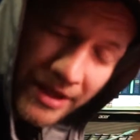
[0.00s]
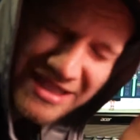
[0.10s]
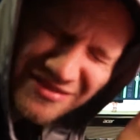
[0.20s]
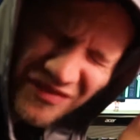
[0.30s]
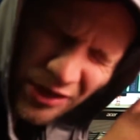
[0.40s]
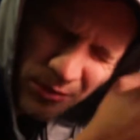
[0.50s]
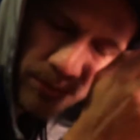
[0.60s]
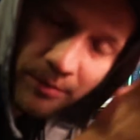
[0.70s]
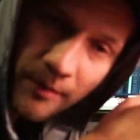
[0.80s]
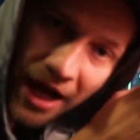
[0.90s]
It is
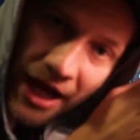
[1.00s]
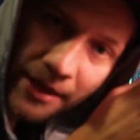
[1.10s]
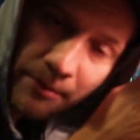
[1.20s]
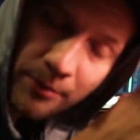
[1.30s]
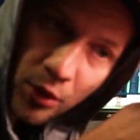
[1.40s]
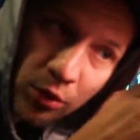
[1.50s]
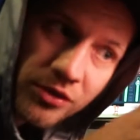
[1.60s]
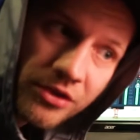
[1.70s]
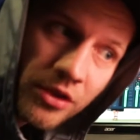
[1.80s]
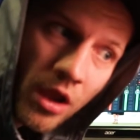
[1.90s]
available on
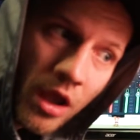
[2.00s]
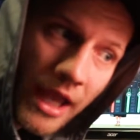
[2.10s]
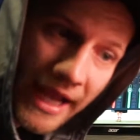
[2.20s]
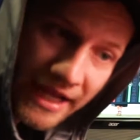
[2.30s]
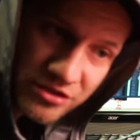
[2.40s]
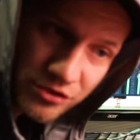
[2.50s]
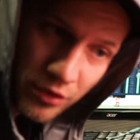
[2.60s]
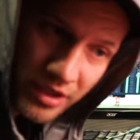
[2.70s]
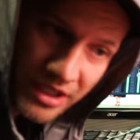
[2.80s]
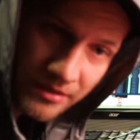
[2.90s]
both
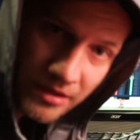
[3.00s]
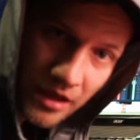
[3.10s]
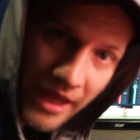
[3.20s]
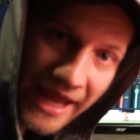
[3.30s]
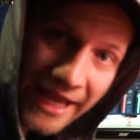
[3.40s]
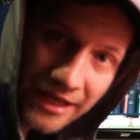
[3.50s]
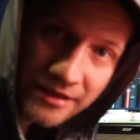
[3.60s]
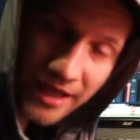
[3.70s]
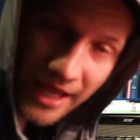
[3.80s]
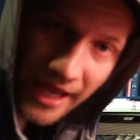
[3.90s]
Android
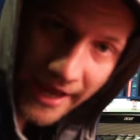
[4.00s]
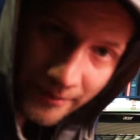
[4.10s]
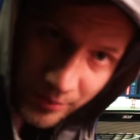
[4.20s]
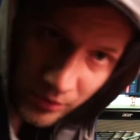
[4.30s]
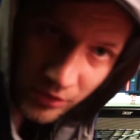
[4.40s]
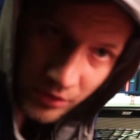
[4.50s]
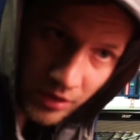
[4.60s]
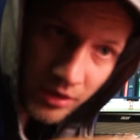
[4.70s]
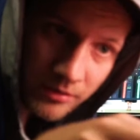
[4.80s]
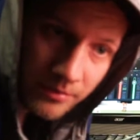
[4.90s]
and
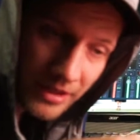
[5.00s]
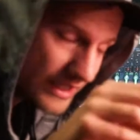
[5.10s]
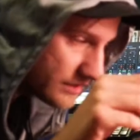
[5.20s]
Apple Play